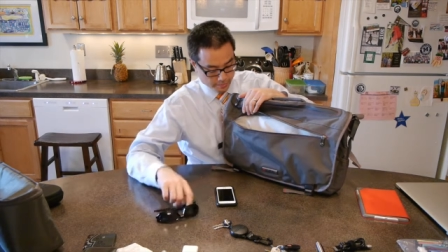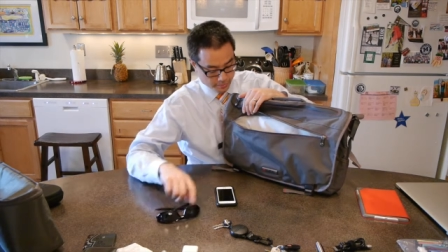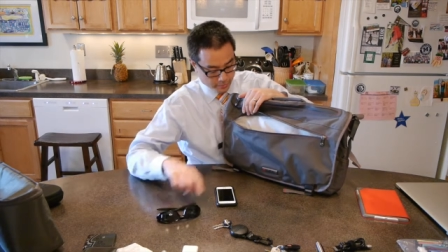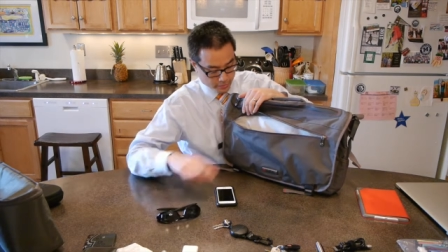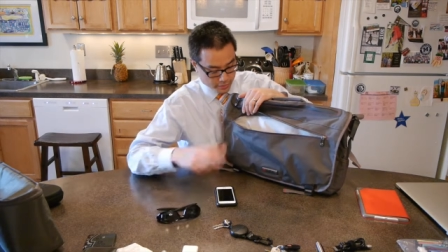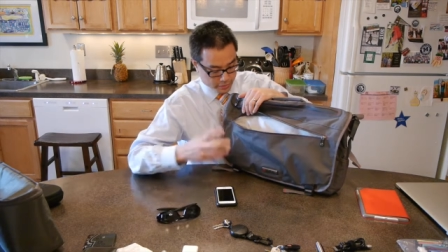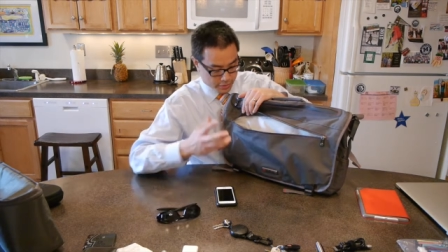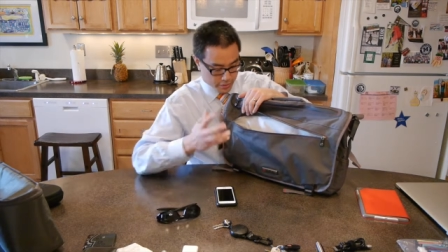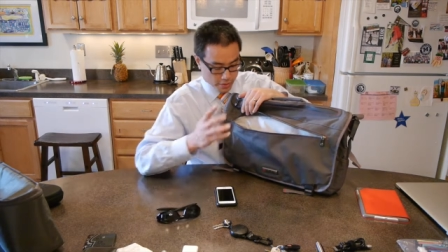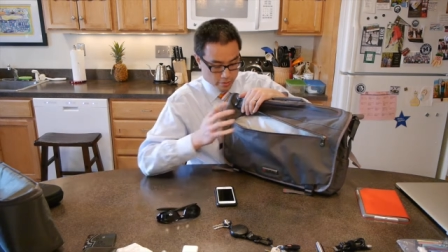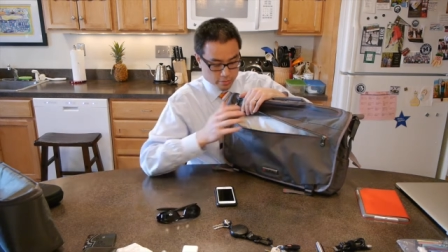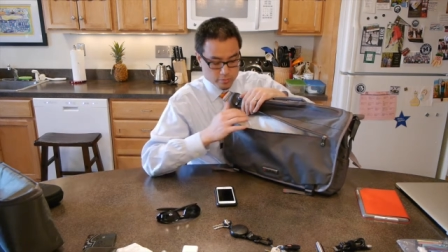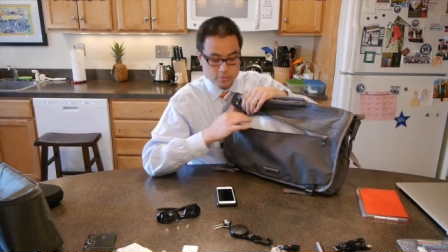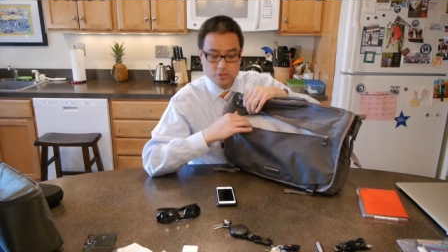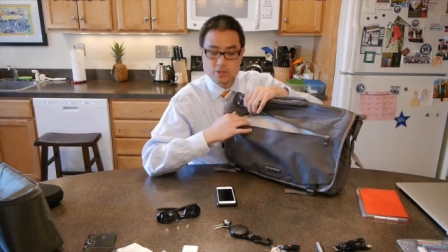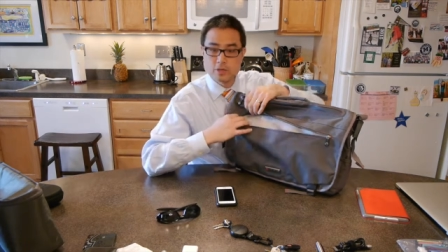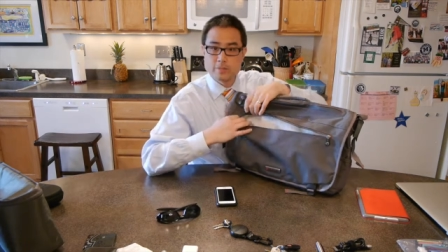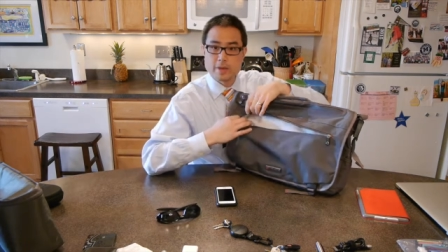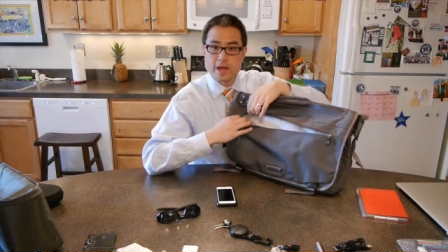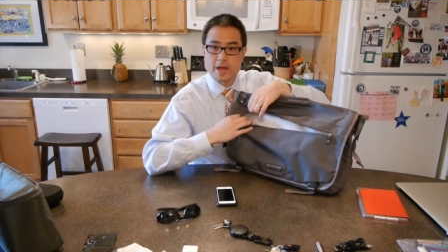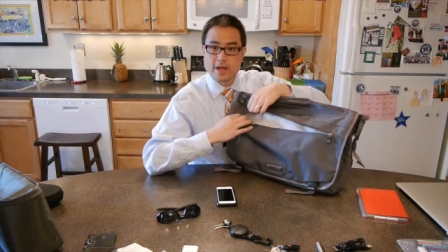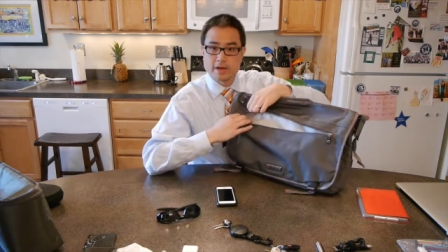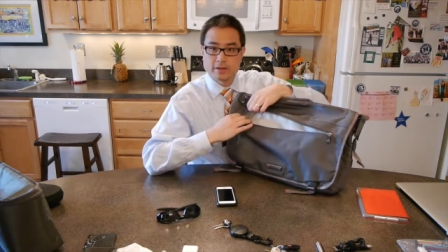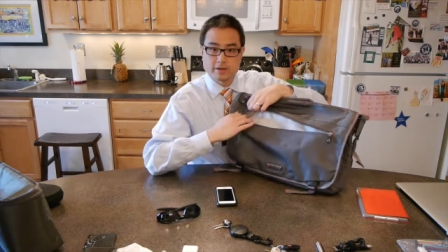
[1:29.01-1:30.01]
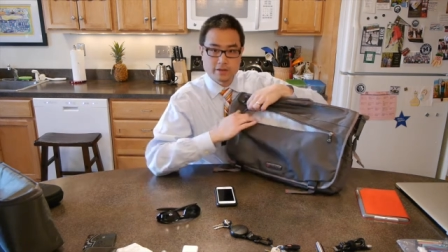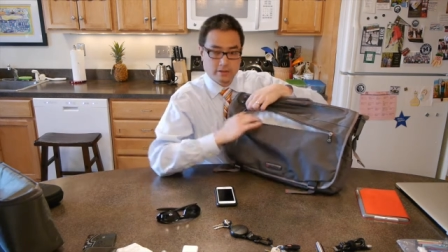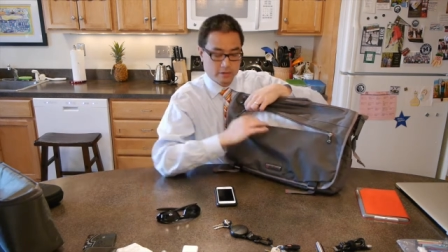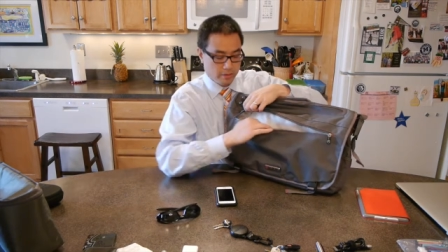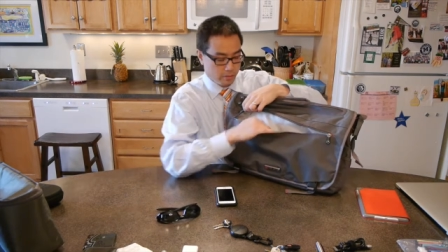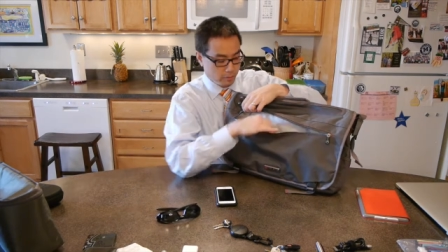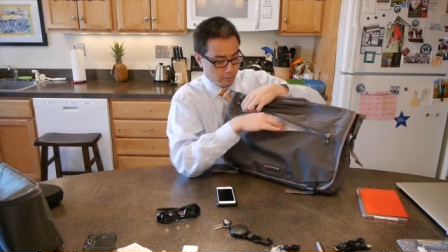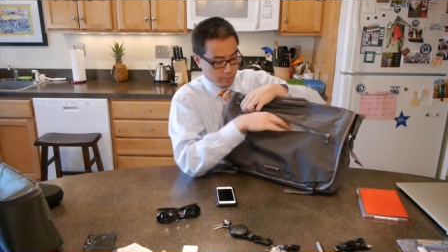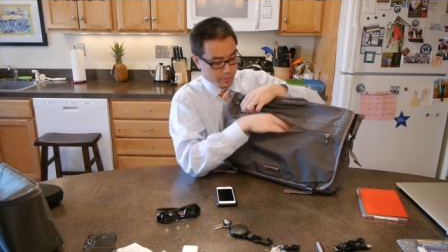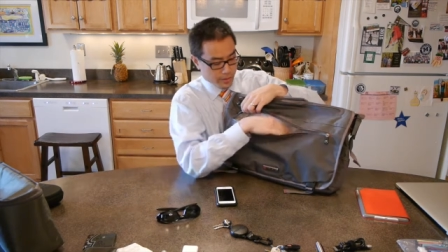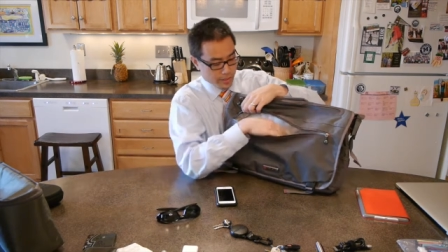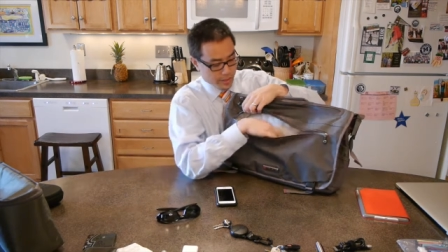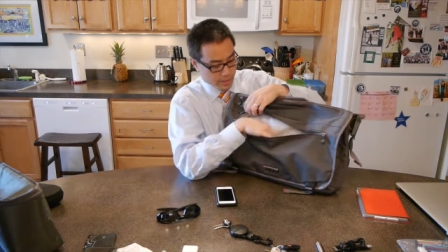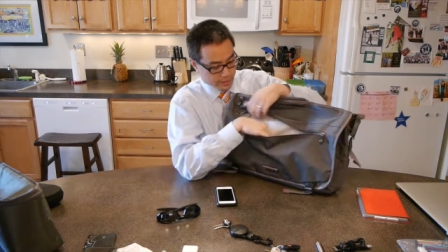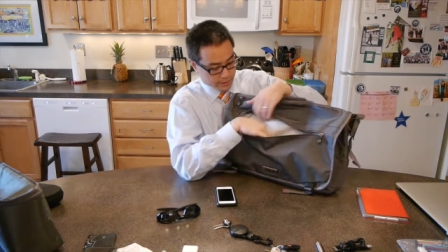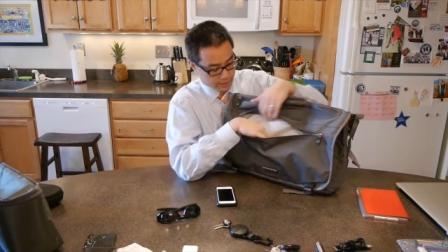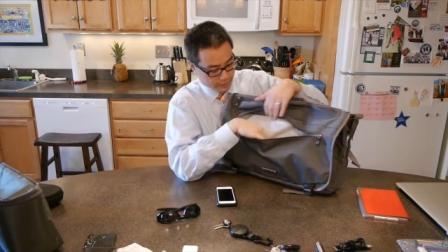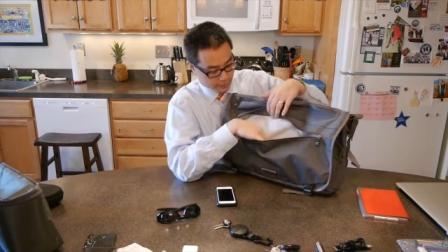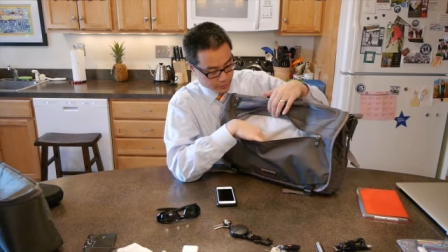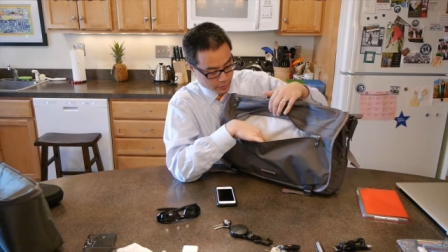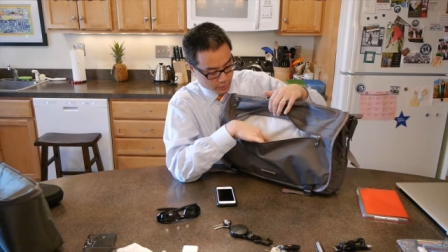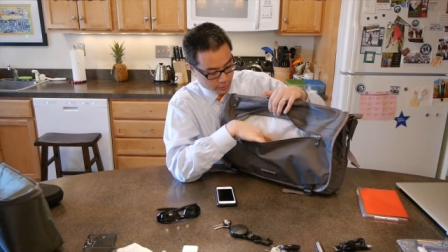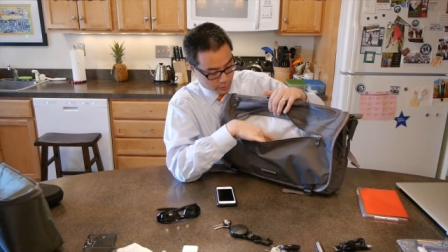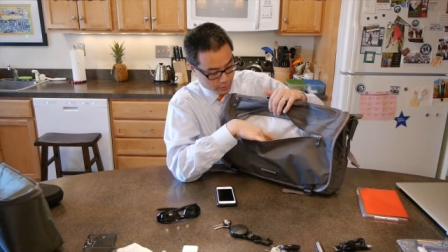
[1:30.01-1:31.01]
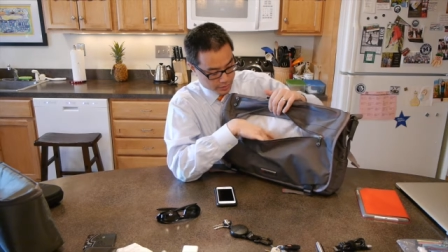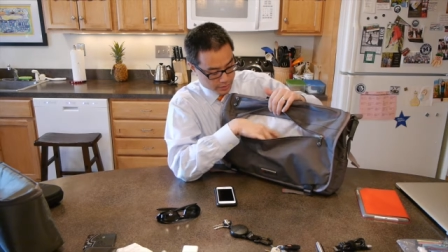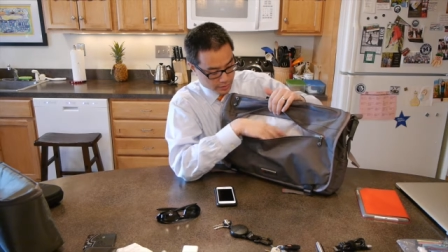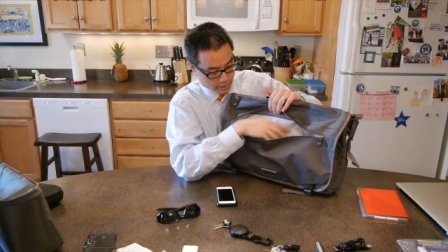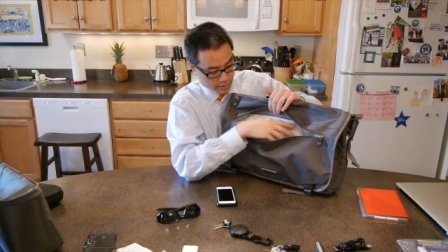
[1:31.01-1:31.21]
So too bad. It would be nice if there was